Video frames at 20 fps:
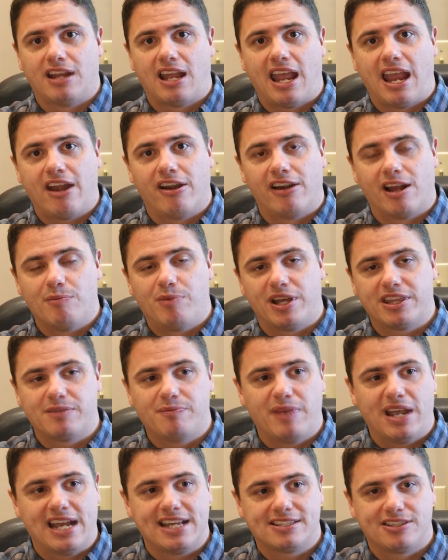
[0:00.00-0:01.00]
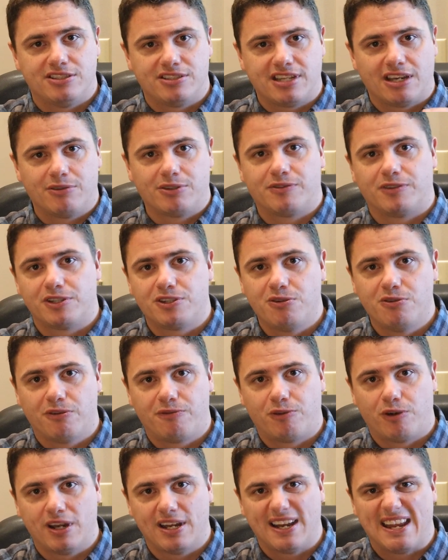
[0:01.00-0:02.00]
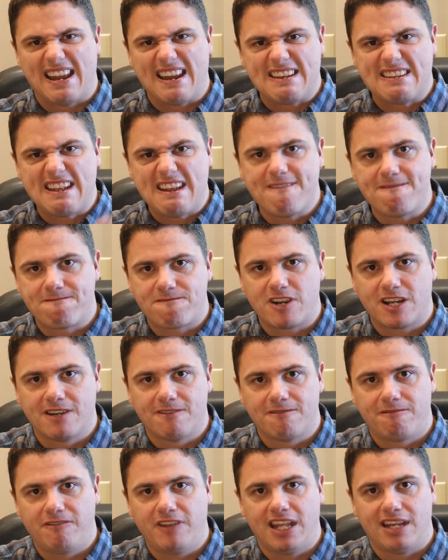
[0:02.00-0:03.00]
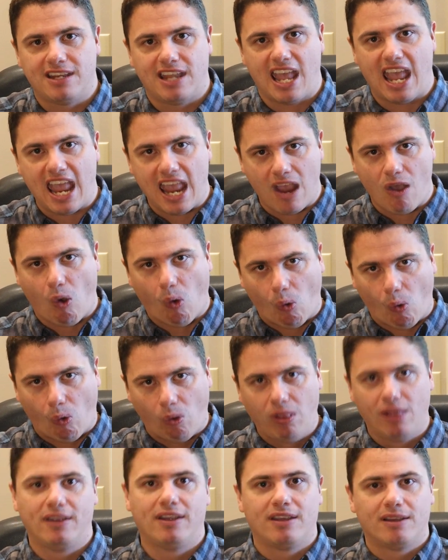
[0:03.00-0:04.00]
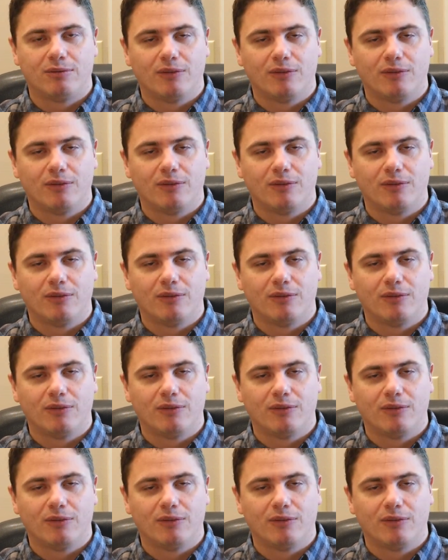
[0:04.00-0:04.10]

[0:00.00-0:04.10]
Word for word: Aaron, I bought the mask. You said it was for two and four, and it didn't freaking fit, you a-hole.